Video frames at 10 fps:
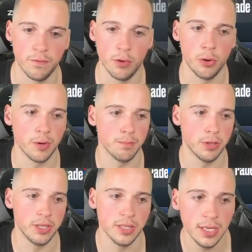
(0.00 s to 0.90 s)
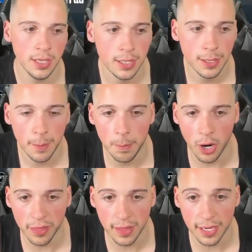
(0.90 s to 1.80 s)
flow completely.
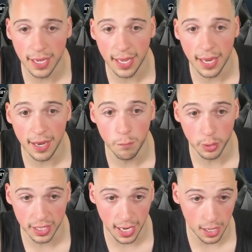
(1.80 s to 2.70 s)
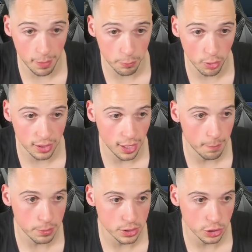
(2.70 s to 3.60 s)
But I think if we can upgrade
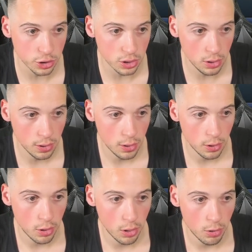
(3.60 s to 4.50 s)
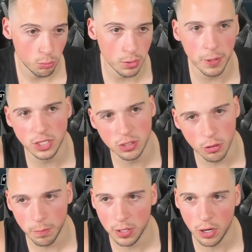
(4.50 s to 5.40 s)
that position, we'd be
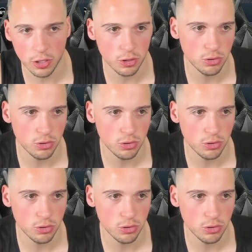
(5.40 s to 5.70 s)
stupid not to